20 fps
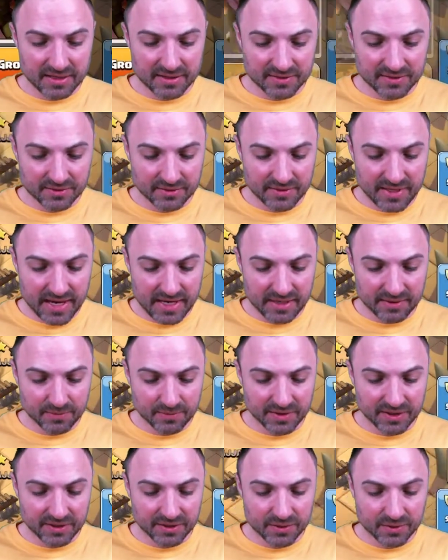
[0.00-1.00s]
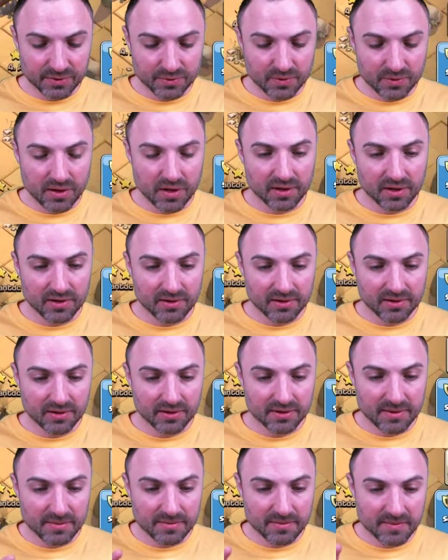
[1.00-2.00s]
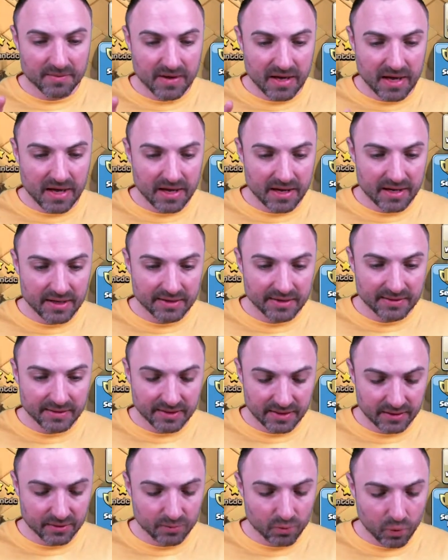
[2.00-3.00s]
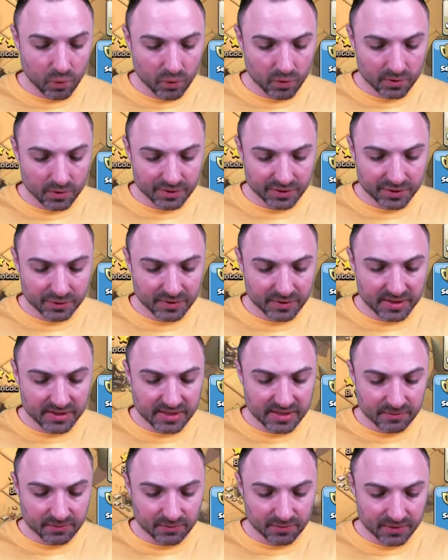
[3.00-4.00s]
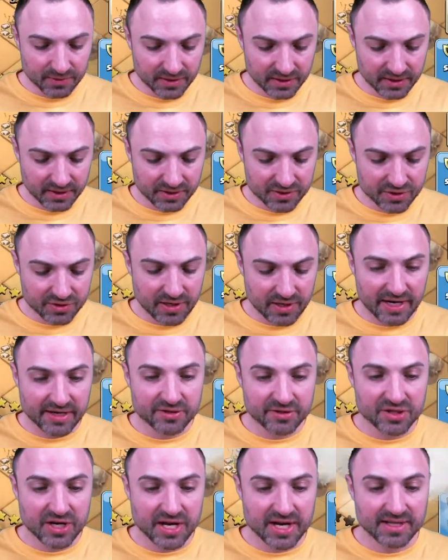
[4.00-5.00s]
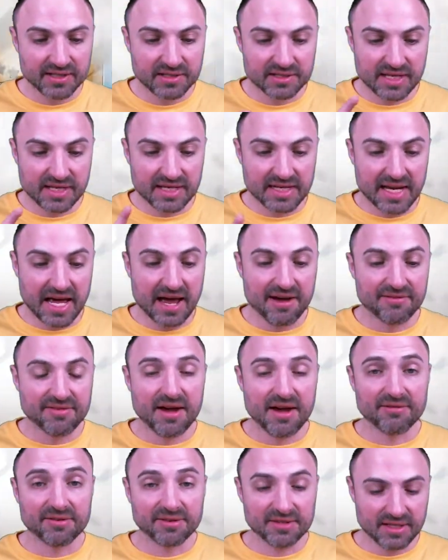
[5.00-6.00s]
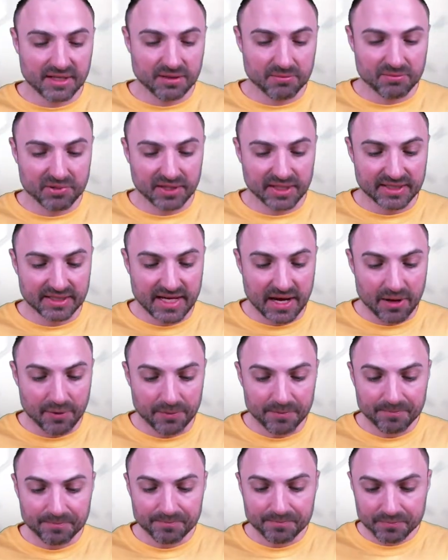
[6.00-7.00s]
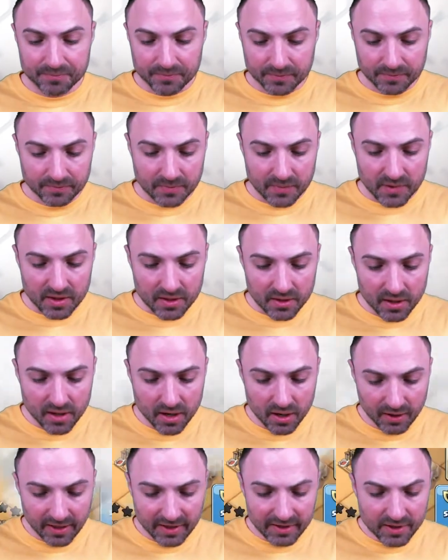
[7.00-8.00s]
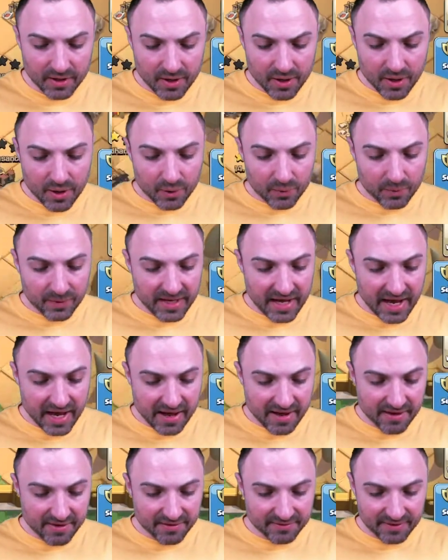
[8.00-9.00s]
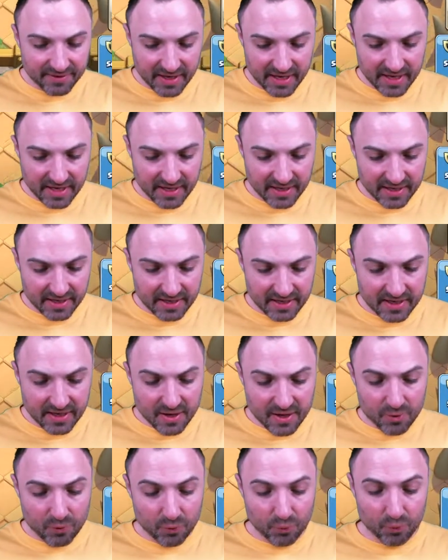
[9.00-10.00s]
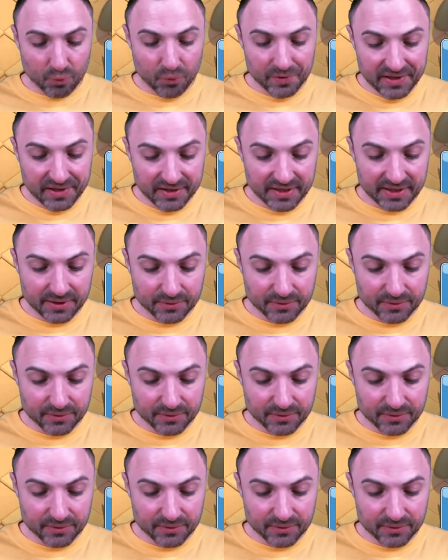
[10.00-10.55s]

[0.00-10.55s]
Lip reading: do that when you are in war. You need to really strategize and have everything planned out. Alright, we have a really